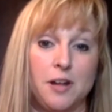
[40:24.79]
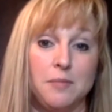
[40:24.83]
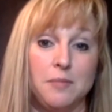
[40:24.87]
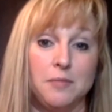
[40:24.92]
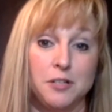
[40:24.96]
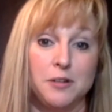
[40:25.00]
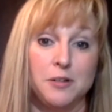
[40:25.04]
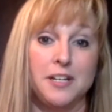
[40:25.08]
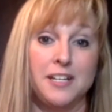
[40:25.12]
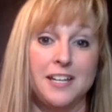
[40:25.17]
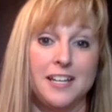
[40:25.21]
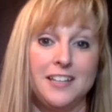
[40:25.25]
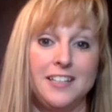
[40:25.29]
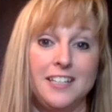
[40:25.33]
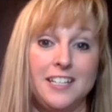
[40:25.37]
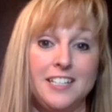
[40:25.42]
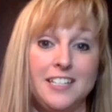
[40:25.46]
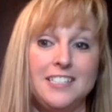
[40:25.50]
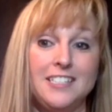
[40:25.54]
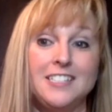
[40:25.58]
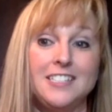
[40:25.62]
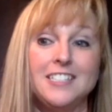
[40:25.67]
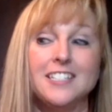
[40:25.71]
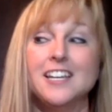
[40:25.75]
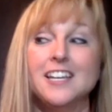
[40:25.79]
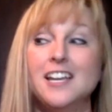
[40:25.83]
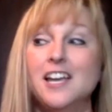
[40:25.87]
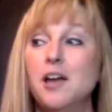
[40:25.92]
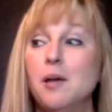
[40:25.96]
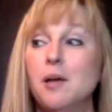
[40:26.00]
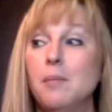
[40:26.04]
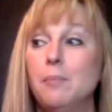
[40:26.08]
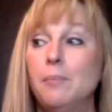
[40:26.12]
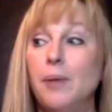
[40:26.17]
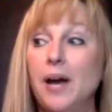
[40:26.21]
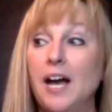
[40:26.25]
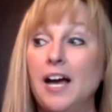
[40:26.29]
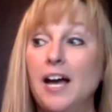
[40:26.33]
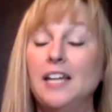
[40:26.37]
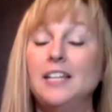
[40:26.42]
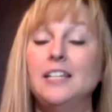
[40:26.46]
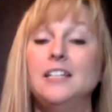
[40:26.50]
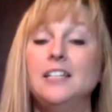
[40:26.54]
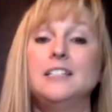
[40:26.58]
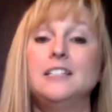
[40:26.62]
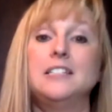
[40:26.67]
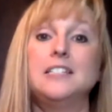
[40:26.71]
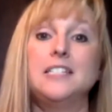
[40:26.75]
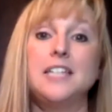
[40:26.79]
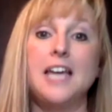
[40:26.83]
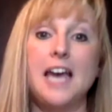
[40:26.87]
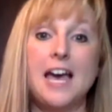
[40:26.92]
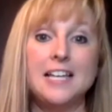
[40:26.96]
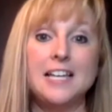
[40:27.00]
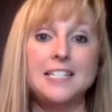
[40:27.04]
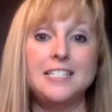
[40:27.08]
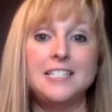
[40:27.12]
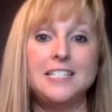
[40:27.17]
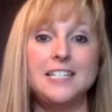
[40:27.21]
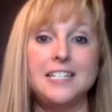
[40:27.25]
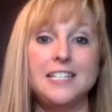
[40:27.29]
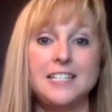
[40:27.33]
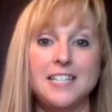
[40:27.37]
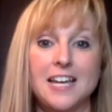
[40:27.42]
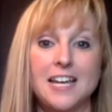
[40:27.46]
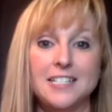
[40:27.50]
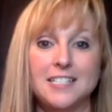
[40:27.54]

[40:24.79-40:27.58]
I'm doing at least. But test it.